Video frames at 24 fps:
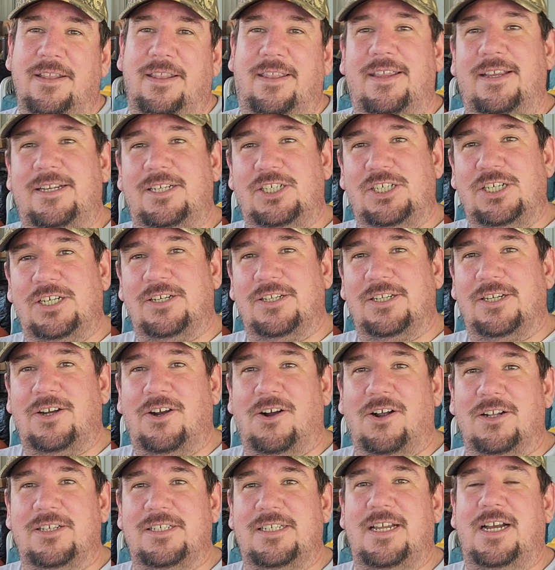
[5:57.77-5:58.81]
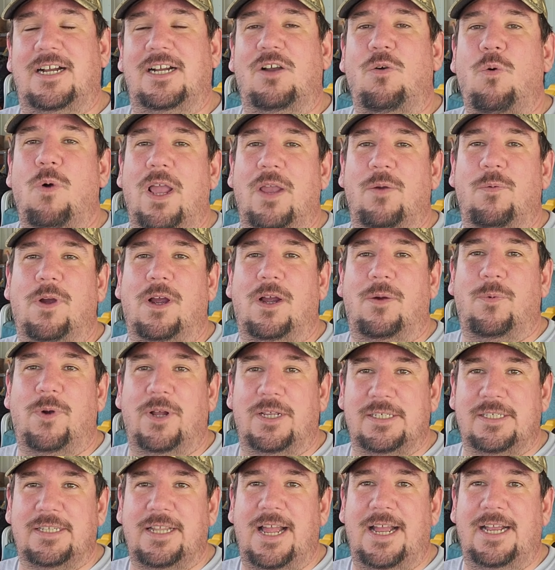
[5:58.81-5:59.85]
This year, the garden's not quite where it
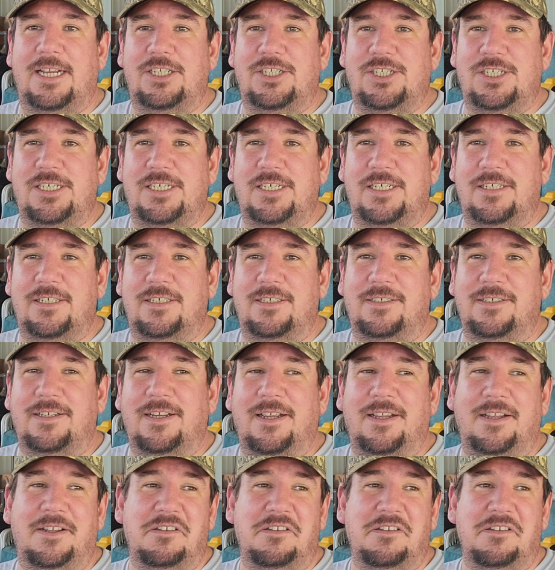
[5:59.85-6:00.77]
was last year.